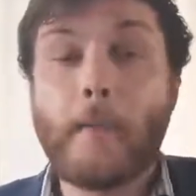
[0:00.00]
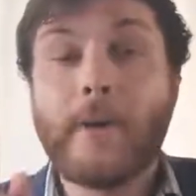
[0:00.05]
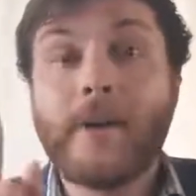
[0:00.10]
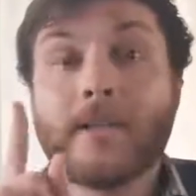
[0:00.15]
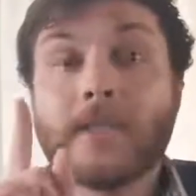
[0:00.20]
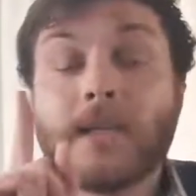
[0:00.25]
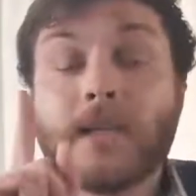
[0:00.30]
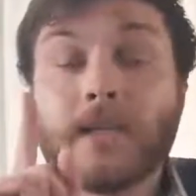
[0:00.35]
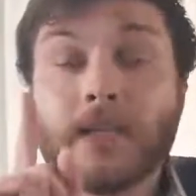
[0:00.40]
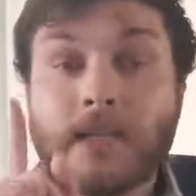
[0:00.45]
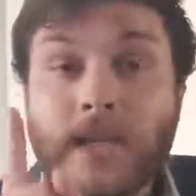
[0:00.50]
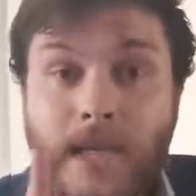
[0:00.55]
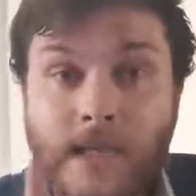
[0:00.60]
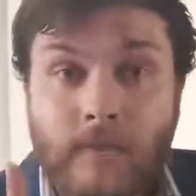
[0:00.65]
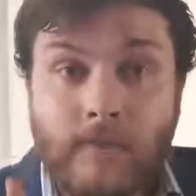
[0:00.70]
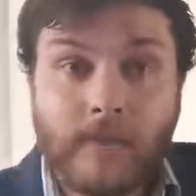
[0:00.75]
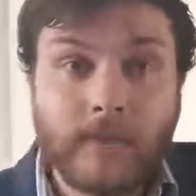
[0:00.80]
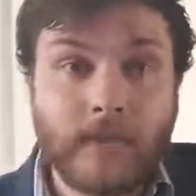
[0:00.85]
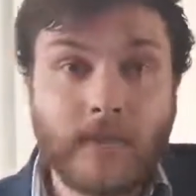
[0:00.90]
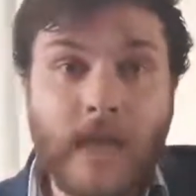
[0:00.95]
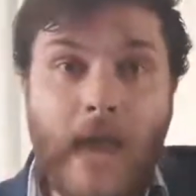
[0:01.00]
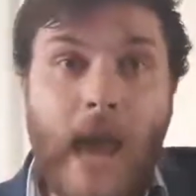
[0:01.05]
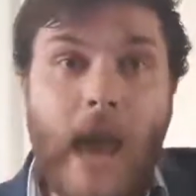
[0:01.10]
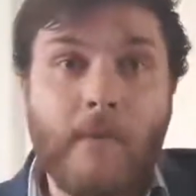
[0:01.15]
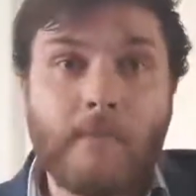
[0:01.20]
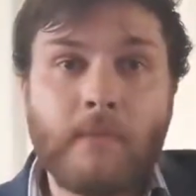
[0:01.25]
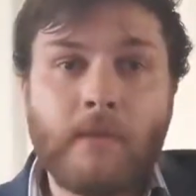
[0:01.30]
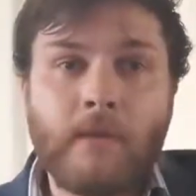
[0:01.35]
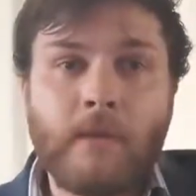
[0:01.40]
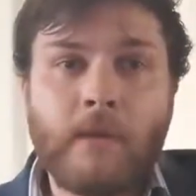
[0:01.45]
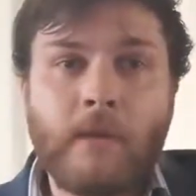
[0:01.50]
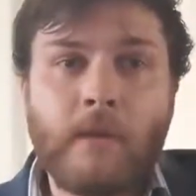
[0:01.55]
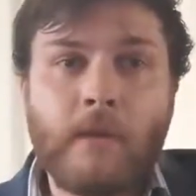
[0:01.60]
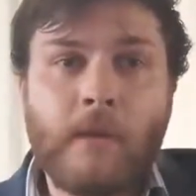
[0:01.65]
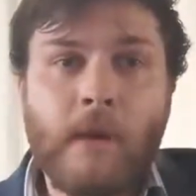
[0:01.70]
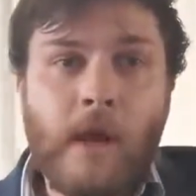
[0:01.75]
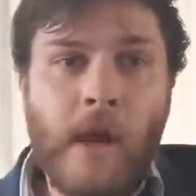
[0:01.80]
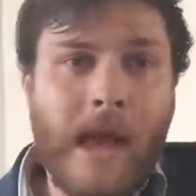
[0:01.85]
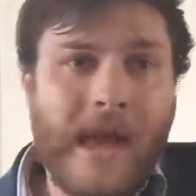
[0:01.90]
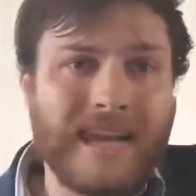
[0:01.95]
but a successful scam.
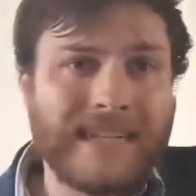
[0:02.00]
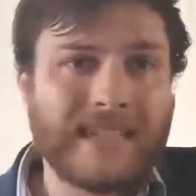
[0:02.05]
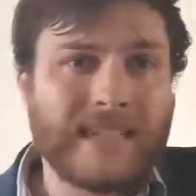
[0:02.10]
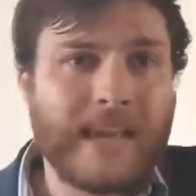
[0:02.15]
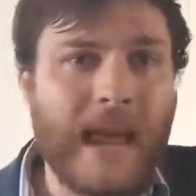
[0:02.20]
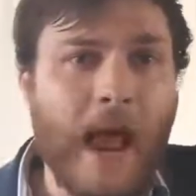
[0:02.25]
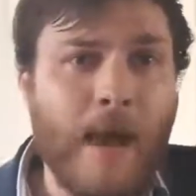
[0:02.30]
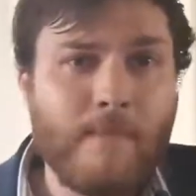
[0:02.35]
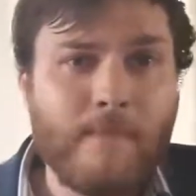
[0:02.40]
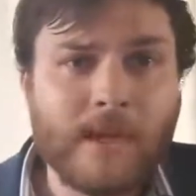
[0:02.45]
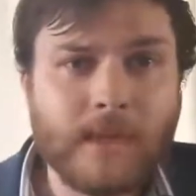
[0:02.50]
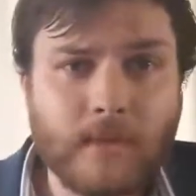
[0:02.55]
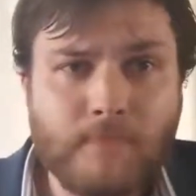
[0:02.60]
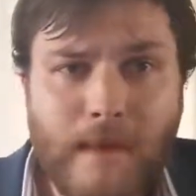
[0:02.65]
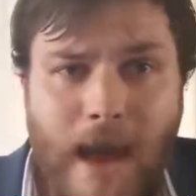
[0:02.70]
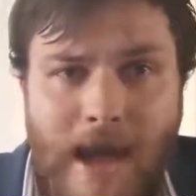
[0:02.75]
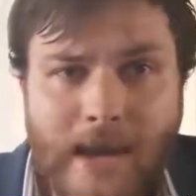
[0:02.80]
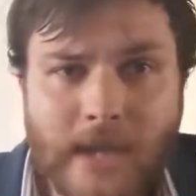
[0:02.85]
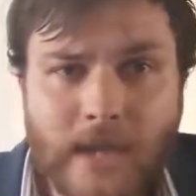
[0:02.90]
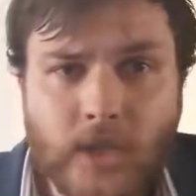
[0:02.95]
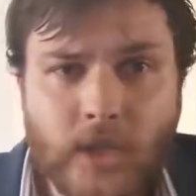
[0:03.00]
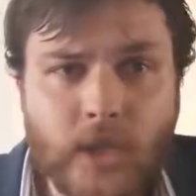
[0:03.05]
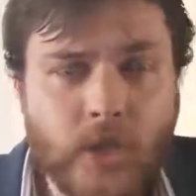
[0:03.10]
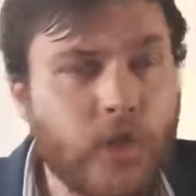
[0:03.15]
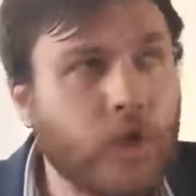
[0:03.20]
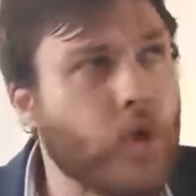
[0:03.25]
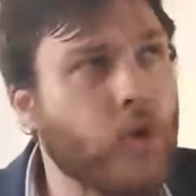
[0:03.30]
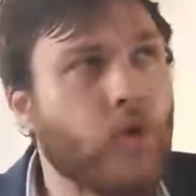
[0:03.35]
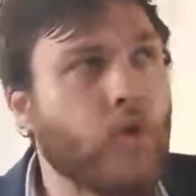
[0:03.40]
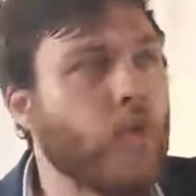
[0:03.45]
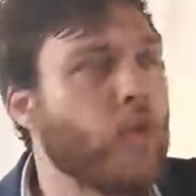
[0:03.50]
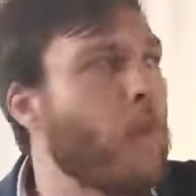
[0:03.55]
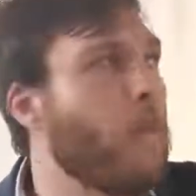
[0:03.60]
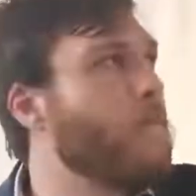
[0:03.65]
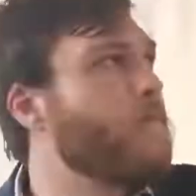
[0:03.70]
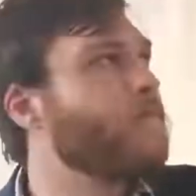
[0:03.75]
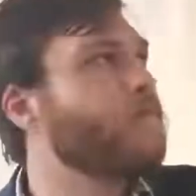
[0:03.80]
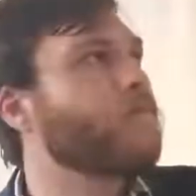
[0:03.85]
A scam that's managed to,